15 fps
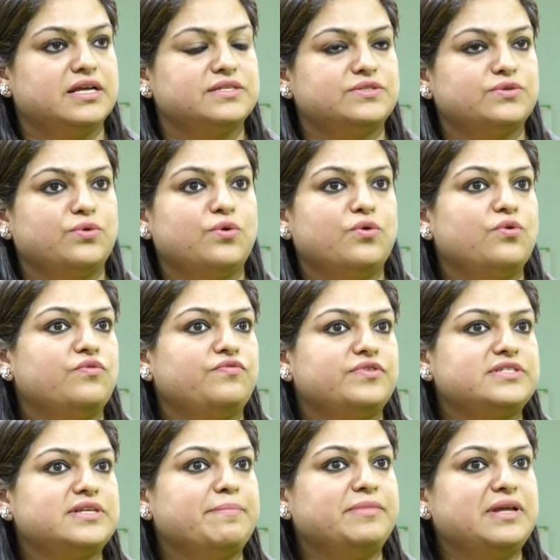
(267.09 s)
So
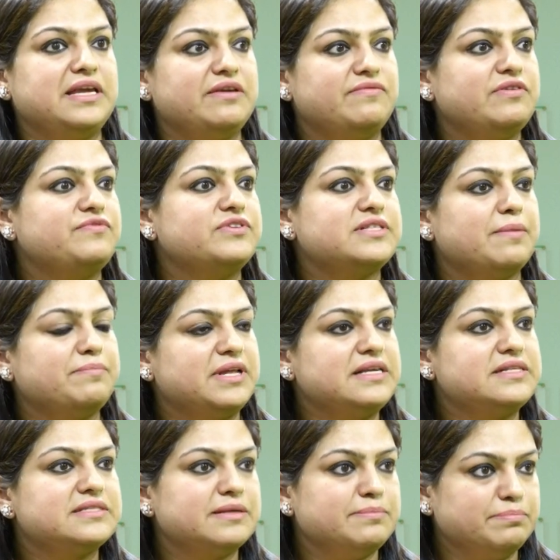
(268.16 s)
for even for
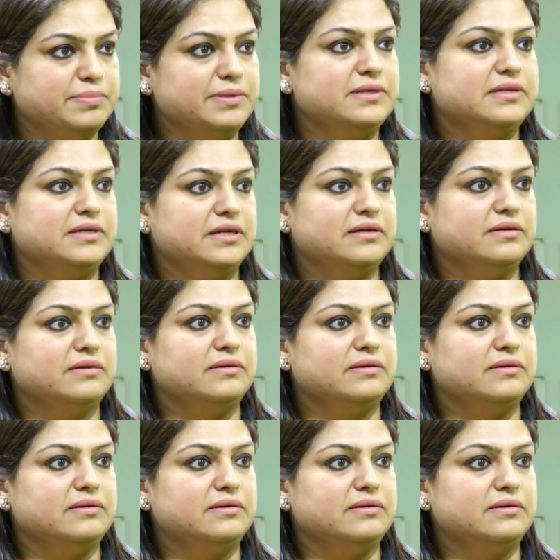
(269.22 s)
something simple,